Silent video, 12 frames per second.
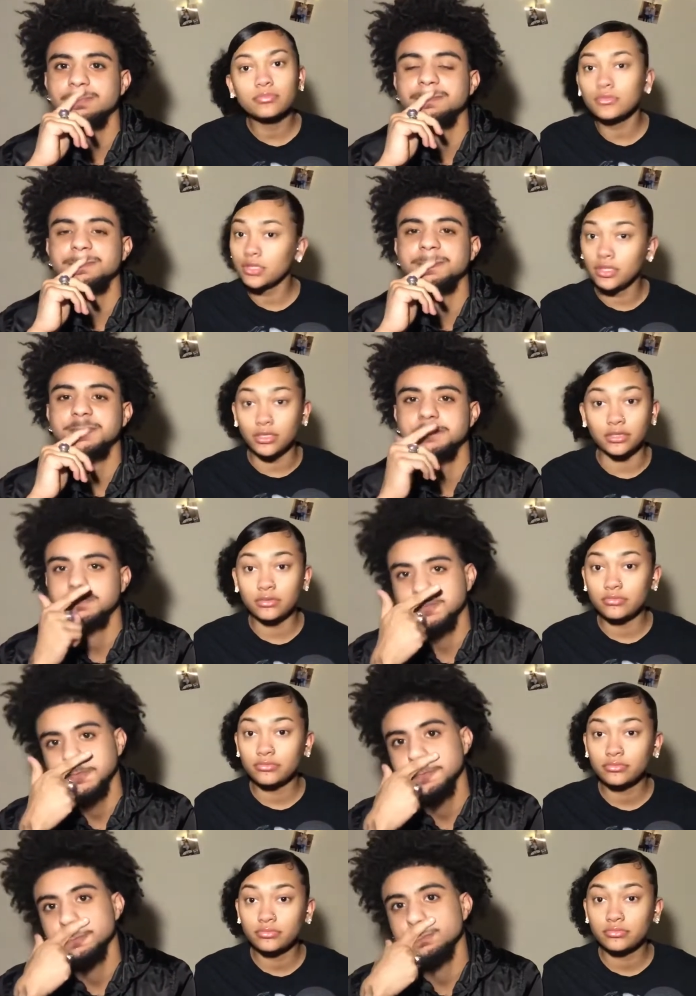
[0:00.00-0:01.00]
Speaker 1: look,
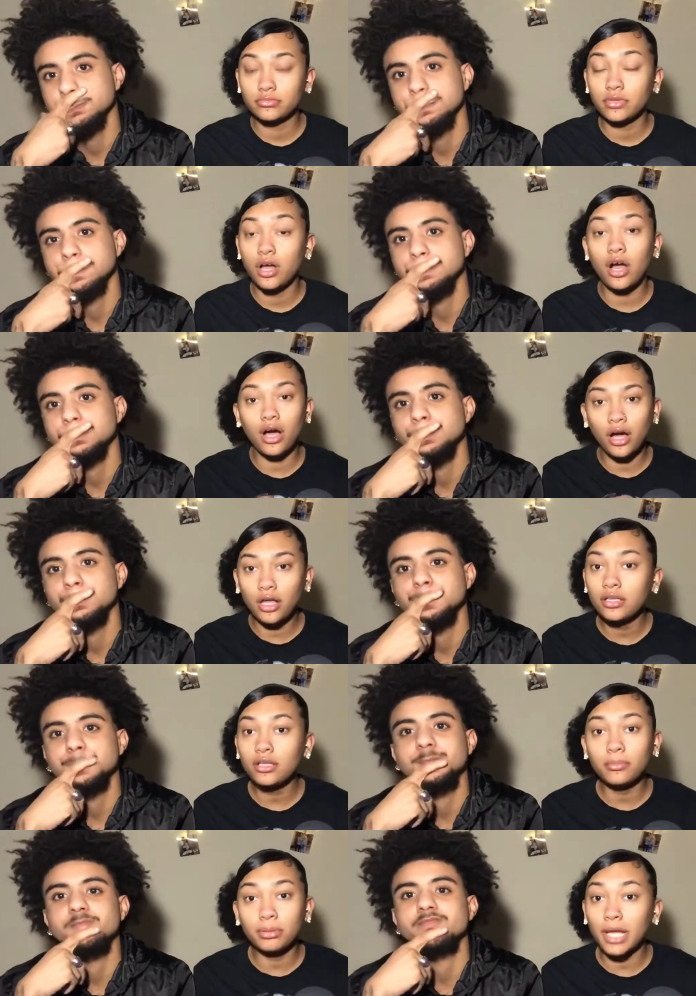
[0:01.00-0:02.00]
all
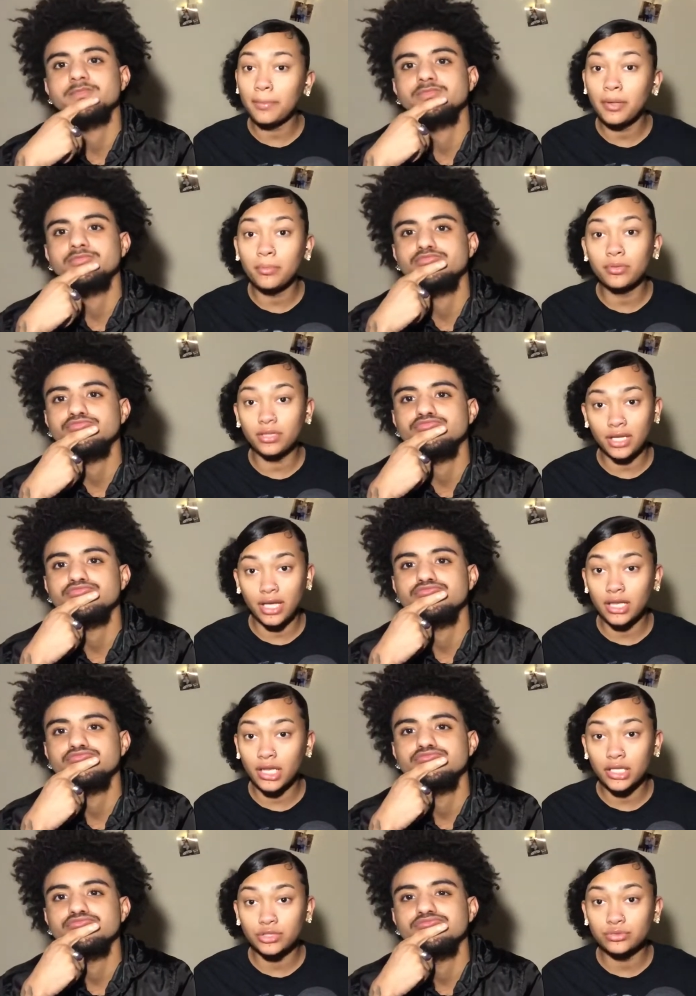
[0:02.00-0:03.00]
of the black people in that
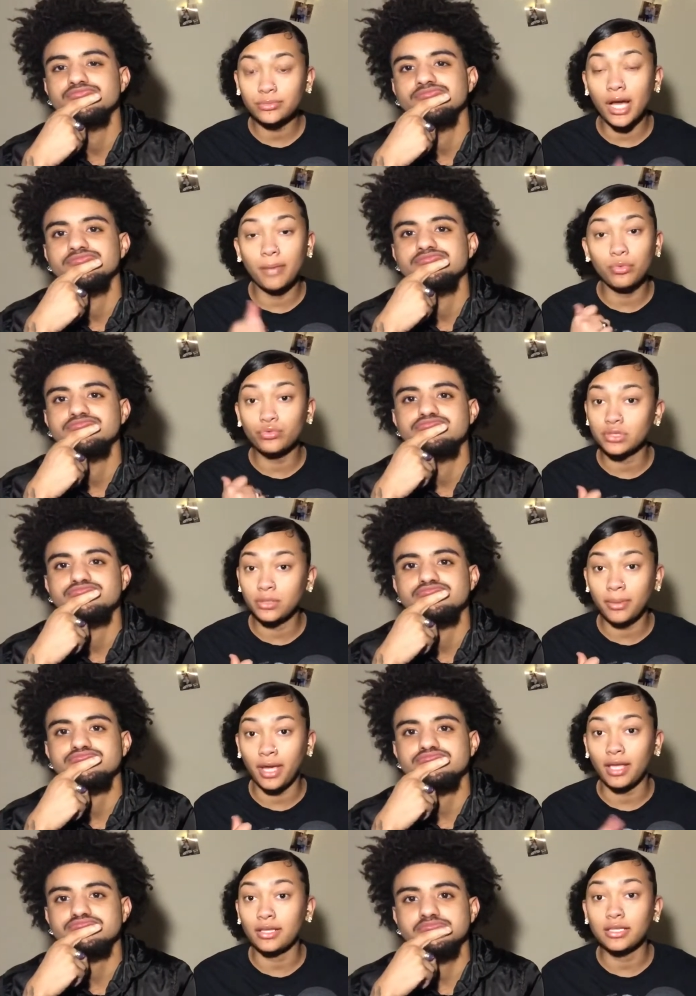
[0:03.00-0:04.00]
classroom got moved to the
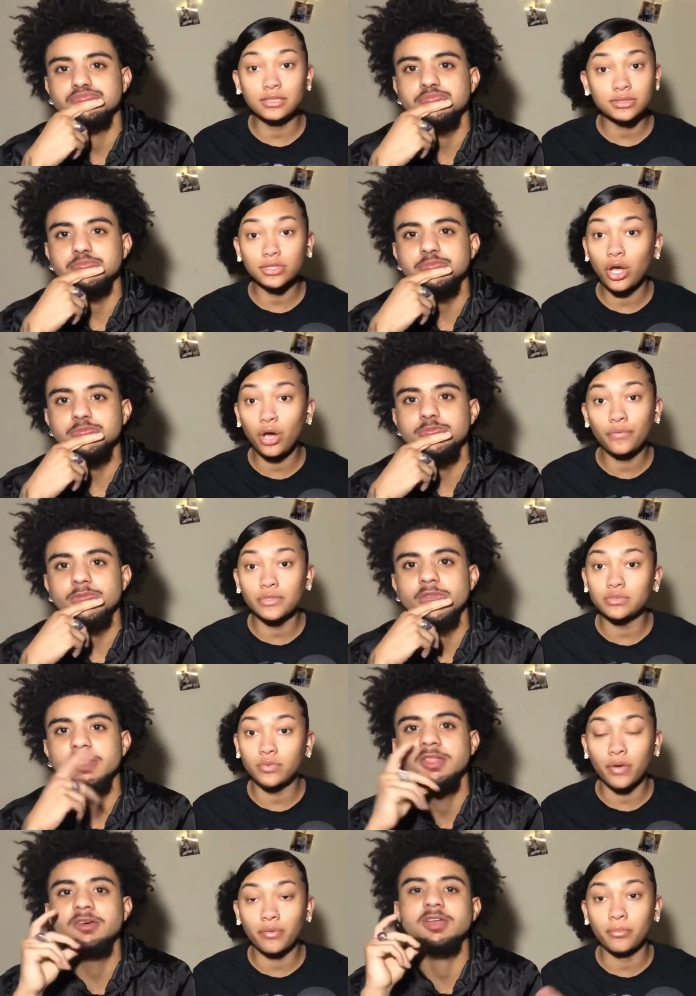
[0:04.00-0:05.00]
back. This is the whole reason
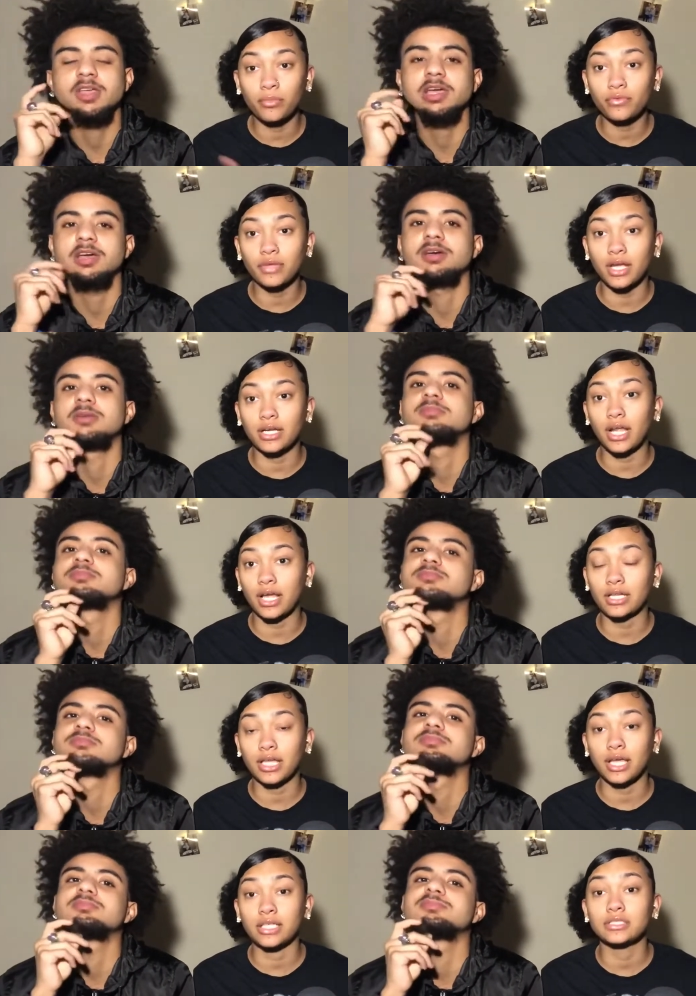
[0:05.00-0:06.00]
why no we moved out of that
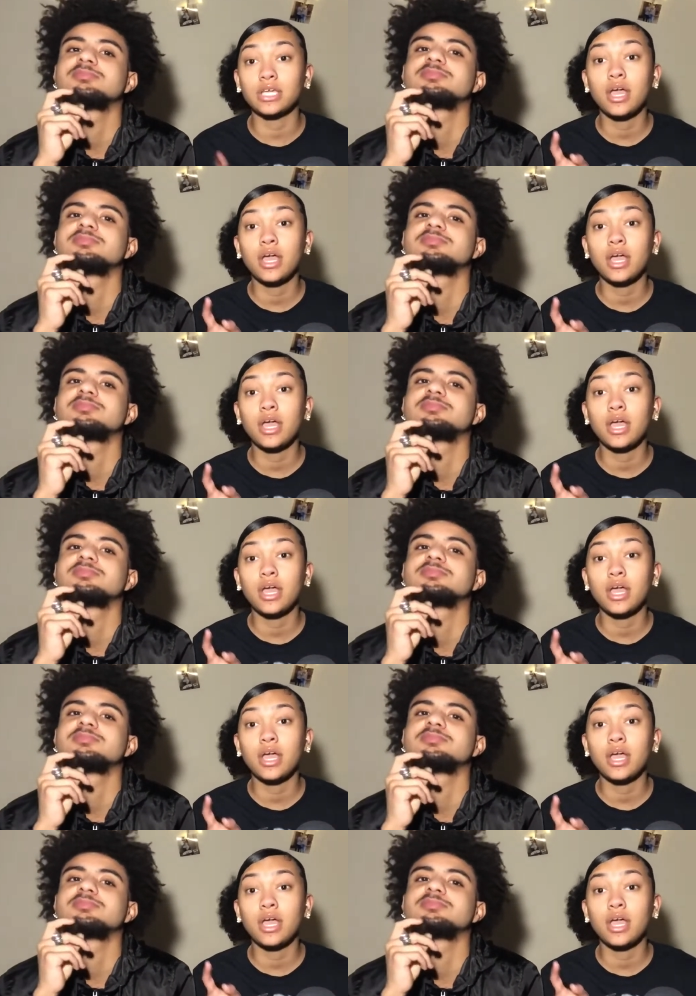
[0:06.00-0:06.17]
class